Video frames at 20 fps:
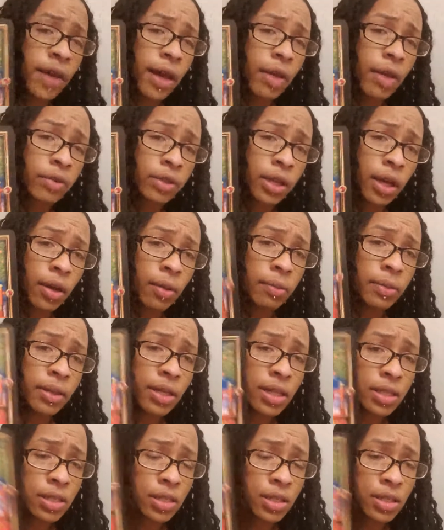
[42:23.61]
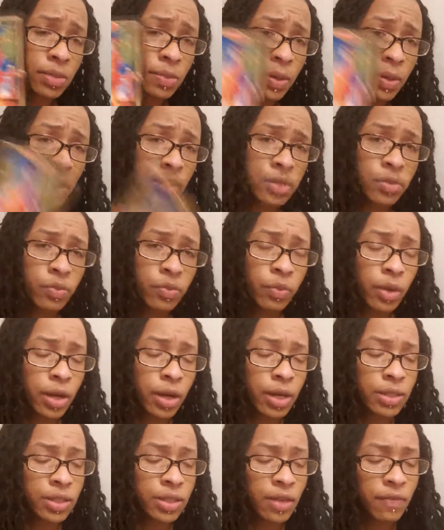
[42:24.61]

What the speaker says: found out because of this page of wands.